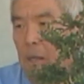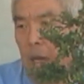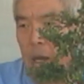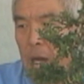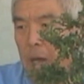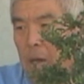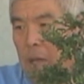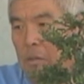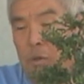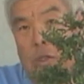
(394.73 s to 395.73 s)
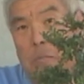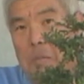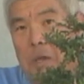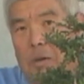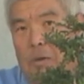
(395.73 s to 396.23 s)
I took the
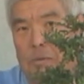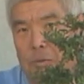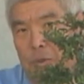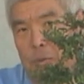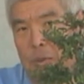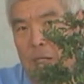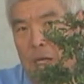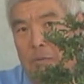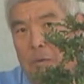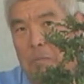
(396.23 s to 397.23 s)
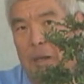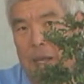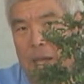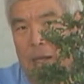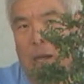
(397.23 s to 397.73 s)
middle, which was not even
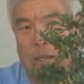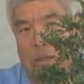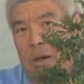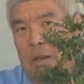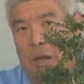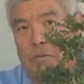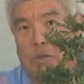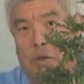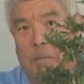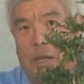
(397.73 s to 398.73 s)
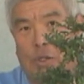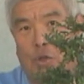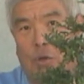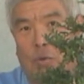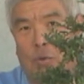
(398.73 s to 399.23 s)
planned. I thought I was going to make
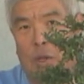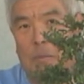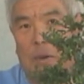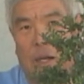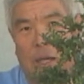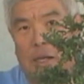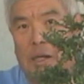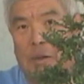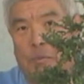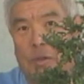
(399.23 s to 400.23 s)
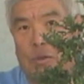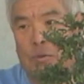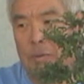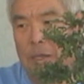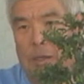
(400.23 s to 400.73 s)
2, but I ended up with
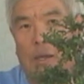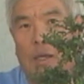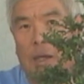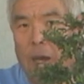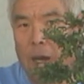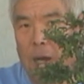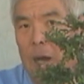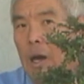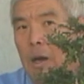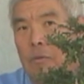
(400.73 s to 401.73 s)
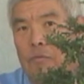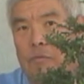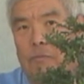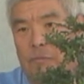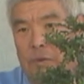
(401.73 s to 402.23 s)
3
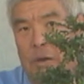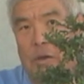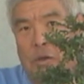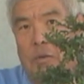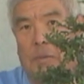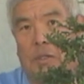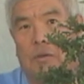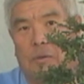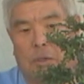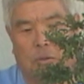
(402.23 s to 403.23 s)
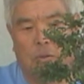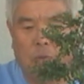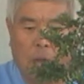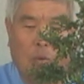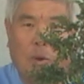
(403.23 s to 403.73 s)
very good material.
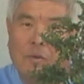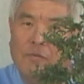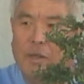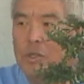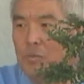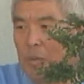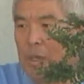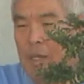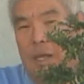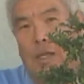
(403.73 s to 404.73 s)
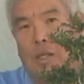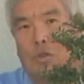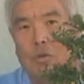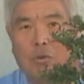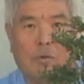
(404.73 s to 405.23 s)
Well, 1 finished one and then
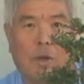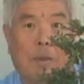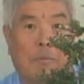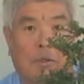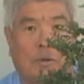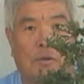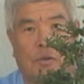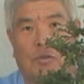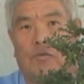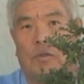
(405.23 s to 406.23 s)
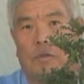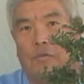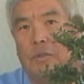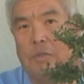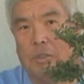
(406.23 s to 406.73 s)
2 great materials for the
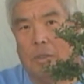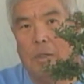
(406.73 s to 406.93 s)
future.